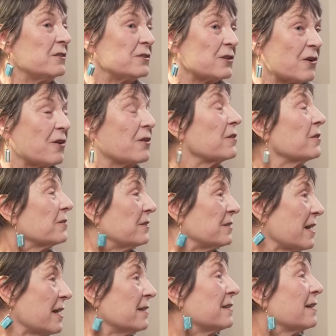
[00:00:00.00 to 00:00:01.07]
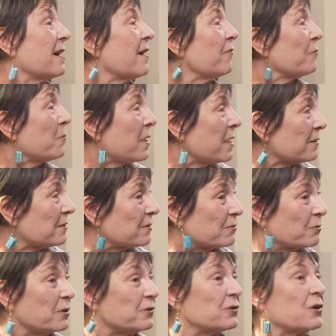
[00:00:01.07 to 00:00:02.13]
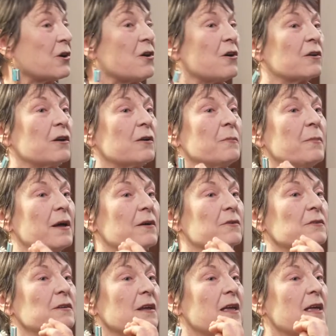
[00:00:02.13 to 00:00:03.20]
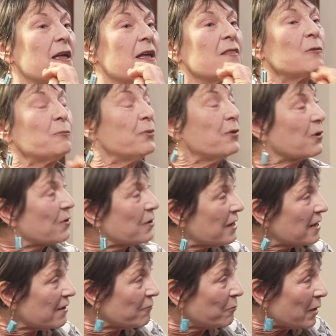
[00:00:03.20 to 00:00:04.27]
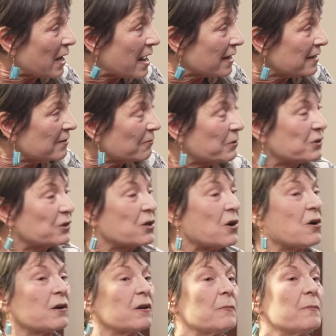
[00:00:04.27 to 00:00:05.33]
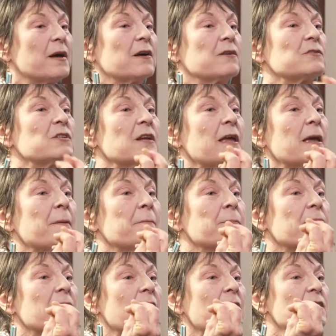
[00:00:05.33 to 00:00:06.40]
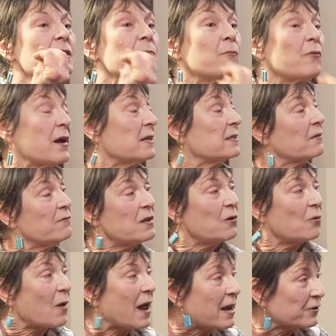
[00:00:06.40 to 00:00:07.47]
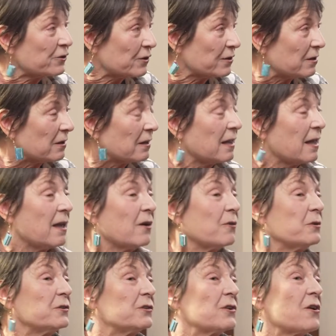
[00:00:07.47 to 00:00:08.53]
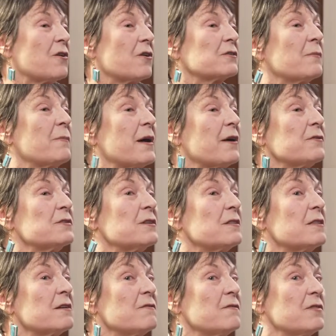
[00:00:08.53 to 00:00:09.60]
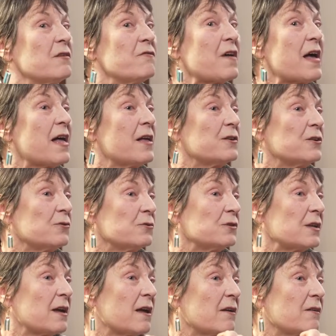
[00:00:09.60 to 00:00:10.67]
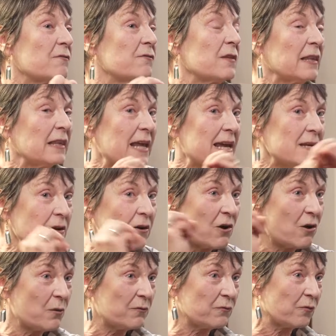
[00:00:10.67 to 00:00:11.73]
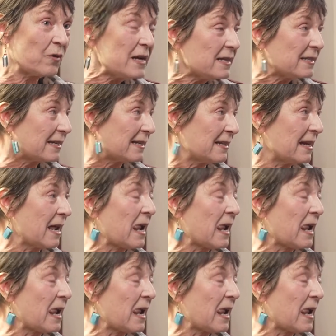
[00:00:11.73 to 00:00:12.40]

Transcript: dark set of myths, which talk about the purity of blood, which talk about the embrace of the irrational, which talk about the values of letting go of reason